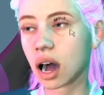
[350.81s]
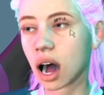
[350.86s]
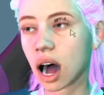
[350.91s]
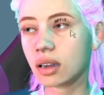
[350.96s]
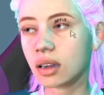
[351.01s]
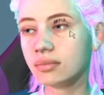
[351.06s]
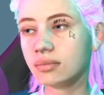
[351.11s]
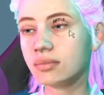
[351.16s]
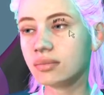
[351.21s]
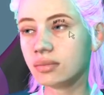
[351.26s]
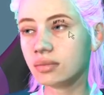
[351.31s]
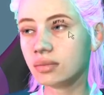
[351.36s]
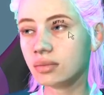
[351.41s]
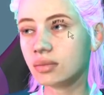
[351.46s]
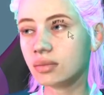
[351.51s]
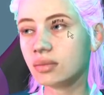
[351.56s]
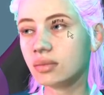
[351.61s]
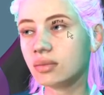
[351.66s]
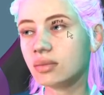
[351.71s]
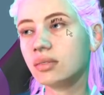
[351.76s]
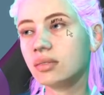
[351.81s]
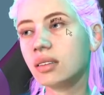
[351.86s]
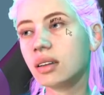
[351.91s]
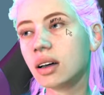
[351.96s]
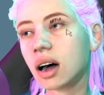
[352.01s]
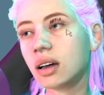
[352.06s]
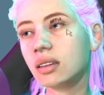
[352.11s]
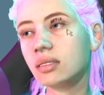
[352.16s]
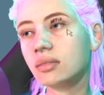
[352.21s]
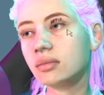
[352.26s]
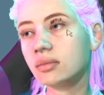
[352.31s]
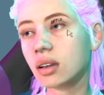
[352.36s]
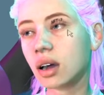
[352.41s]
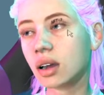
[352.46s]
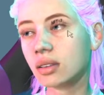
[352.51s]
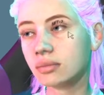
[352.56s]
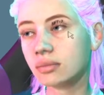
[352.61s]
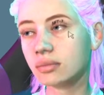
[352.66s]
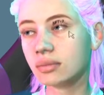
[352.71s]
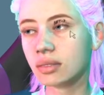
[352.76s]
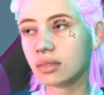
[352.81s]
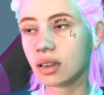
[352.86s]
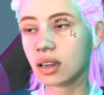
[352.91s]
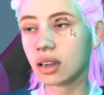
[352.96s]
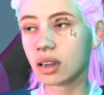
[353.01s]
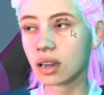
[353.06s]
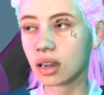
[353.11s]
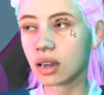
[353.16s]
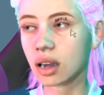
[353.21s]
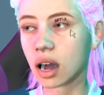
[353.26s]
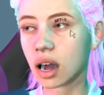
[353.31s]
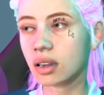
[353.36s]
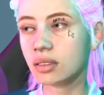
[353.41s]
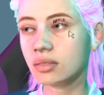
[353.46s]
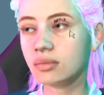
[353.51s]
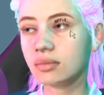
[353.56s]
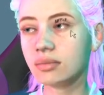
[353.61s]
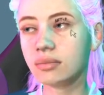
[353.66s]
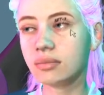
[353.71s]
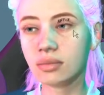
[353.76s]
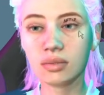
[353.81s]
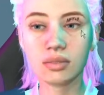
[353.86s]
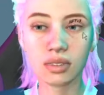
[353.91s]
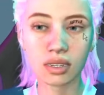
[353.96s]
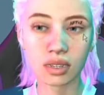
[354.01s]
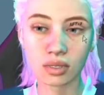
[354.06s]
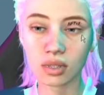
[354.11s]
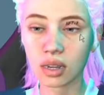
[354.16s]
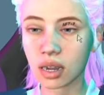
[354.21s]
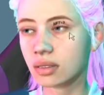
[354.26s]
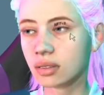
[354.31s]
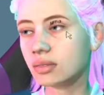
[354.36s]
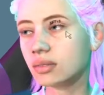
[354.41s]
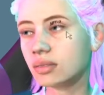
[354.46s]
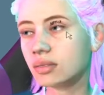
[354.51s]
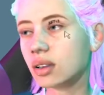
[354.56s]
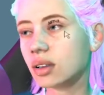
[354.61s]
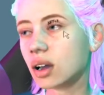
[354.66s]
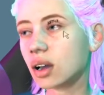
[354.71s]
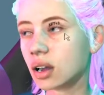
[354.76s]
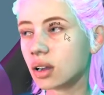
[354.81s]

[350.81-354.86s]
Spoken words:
how do you select one polygon and you move it around?